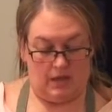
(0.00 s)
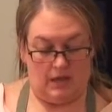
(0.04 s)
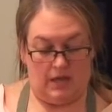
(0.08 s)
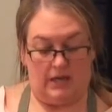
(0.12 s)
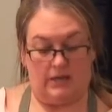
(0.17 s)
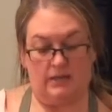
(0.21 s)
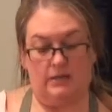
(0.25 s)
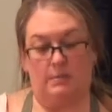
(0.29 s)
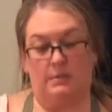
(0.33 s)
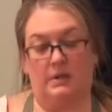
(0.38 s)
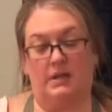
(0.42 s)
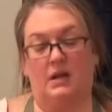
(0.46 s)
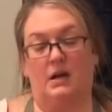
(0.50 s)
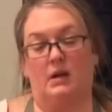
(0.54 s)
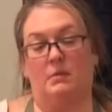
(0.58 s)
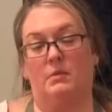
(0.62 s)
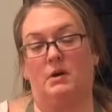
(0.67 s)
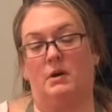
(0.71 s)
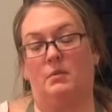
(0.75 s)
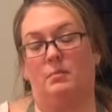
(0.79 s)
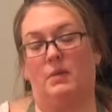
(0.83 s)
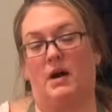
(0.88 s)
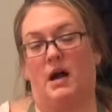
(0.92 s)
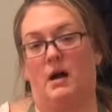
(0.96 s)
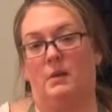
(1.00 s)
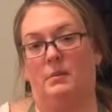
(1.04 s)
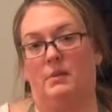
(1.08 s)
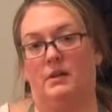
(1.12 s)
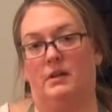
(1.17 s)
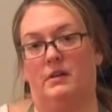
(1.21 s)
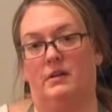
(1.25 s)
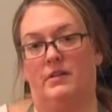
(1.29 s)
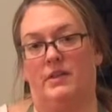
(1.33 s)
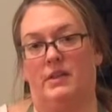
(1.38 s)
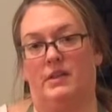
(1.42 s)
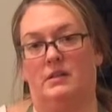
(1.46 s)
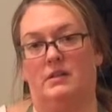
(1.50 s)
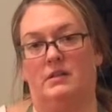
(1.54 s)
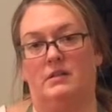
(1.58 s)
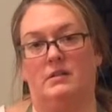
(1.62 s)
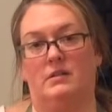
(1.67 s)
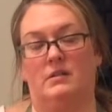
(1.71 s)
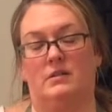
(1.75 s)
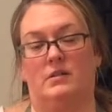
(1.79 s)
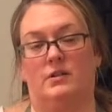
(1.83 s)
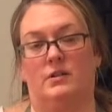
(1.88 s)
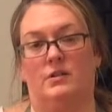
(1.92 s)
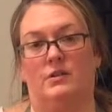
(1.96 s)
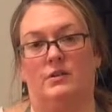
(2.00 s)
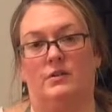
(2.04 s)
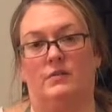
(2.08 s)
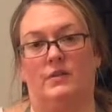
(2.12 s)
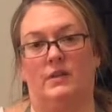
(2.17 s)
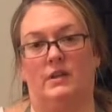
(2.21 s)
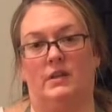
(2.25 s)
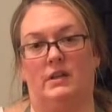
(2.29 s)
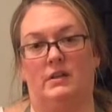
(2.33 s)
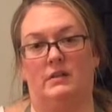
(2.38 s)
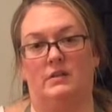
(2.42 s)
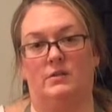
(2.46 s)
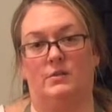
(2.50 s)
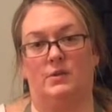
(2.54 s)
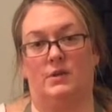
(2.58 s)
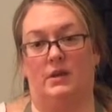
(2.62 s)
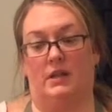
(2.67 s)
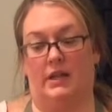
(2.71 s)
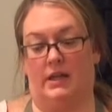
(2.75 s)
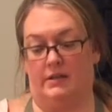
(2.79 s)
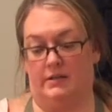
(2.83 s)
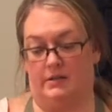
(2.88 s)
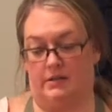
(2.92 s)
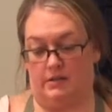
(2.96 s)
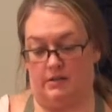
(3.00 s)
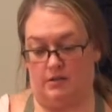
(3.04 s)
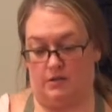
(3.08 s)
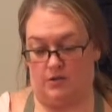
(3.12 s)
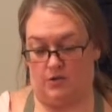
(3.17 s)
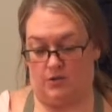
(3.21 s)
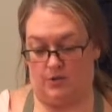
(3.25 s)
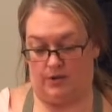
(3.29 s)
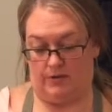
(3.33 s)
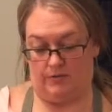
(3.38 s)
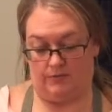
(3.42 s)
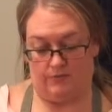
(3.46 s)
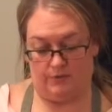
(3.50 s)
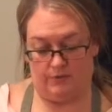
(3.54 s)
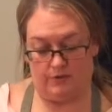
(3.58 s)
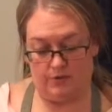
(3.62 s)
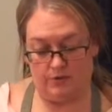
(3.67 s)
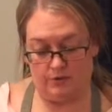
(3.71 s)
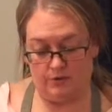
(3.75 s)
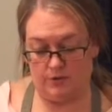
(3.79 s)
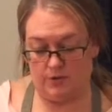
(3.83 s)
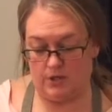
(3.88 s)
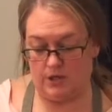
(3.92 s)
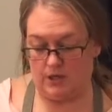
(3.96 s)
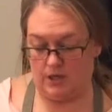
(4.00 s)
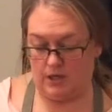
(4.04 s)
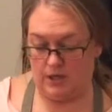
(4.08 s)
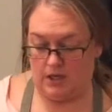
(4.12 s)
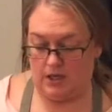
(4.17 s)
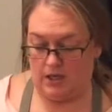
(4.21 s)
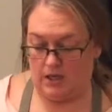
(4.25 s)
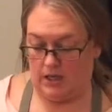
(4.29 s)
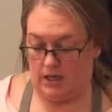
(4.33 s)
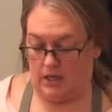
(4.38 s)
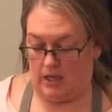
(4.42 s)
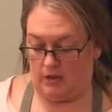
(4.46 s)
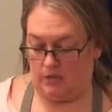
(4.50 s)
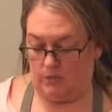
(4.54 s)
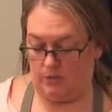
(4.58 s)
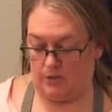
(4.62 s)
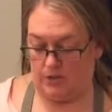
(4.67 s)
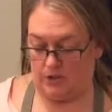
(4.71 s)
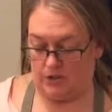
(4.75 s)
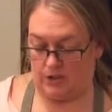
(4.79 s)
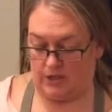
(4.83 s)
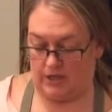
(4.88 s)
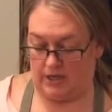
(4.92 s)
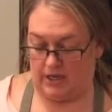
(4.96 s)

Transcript: has become a popular thing to serve in Israel as a street food, in which